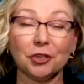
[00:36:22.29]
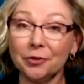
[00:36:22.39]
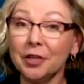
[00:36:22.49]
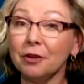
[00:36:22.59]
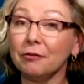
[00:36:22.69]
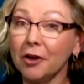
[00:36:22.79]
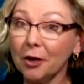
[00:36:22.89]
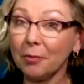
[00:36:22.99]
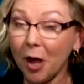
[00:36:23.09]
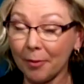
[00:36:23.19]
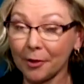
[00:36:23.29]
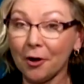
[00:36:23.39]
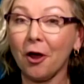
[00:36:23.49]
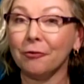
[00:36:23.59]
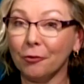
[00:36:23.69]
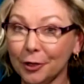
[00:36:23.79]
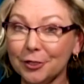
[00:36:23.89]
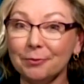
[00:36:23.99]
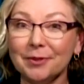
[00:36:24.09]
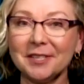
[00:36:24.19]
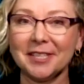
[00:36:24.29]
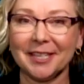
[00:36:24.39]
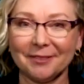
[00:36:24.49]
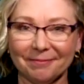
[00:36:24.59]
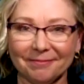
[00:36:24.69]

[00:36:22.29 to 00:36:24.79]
tune in to Vaughn Palmer on Voice of BC.